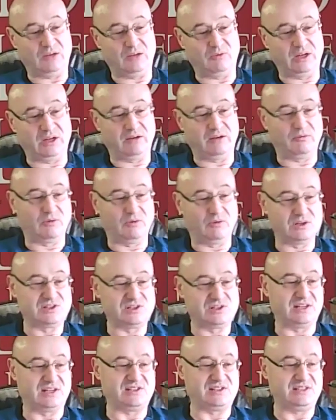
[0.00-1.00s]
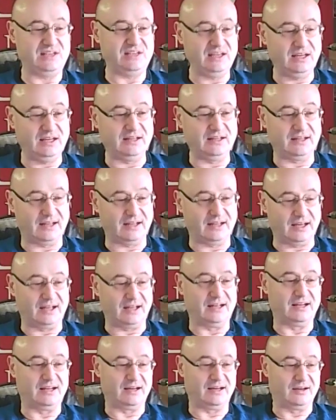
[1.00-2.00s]
when I was sixteen,
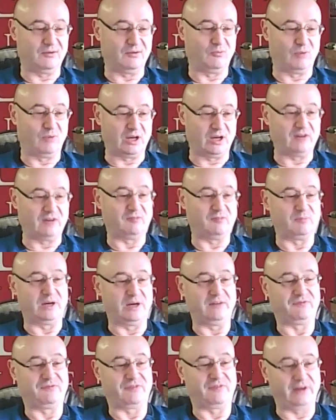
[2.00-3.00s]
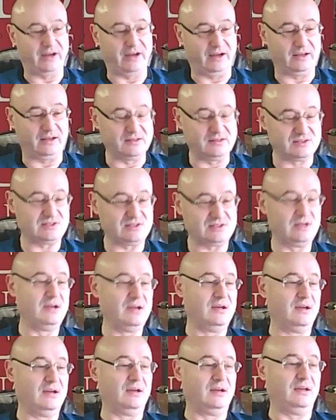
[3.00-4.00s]
and uh, one of my friends,
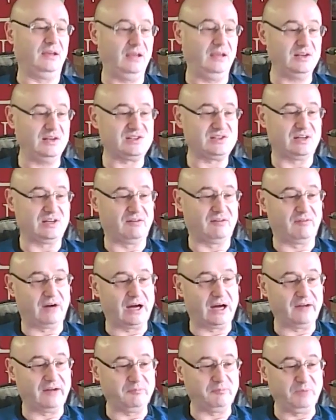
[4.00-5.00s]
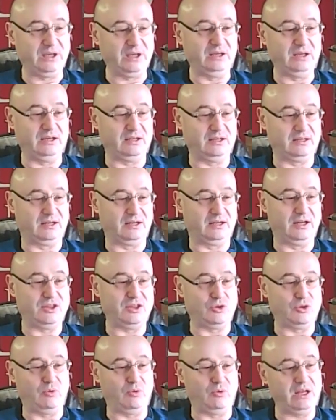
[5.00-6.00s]
he survived being in the
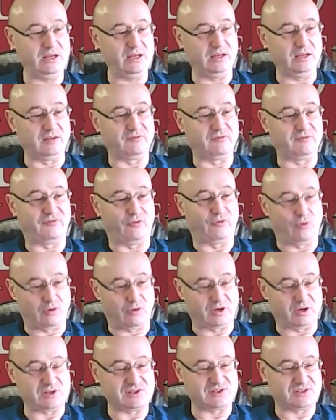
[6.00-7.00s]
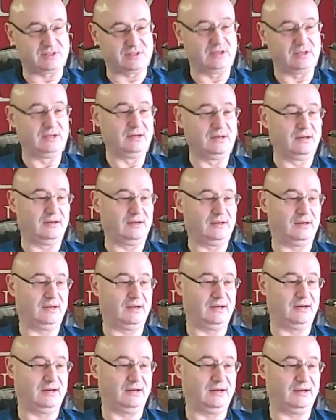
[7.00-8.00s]
Lithuanian forest,
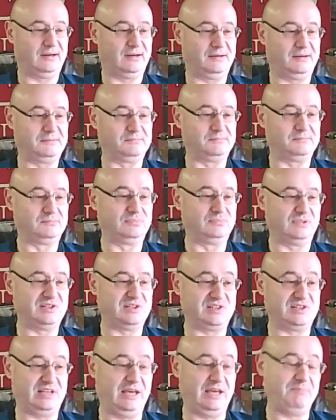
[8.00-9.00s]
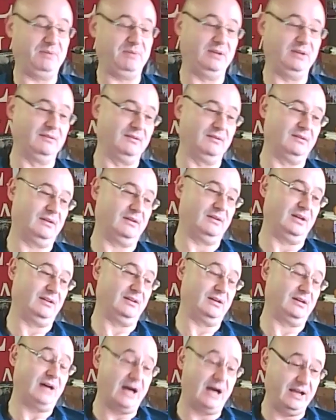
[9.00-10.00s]
um, escaping and
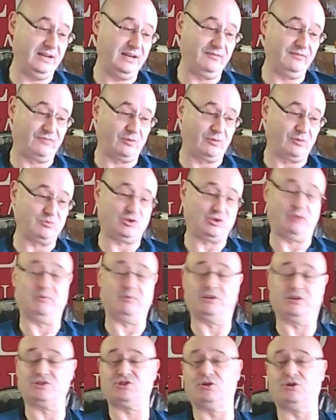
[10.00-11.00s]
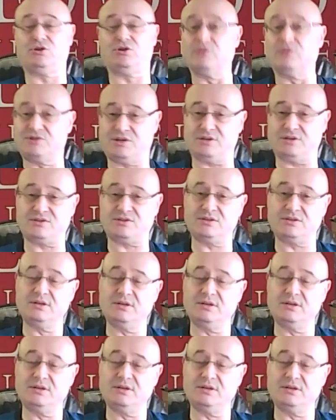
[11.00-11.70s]
hiding from German soldiers.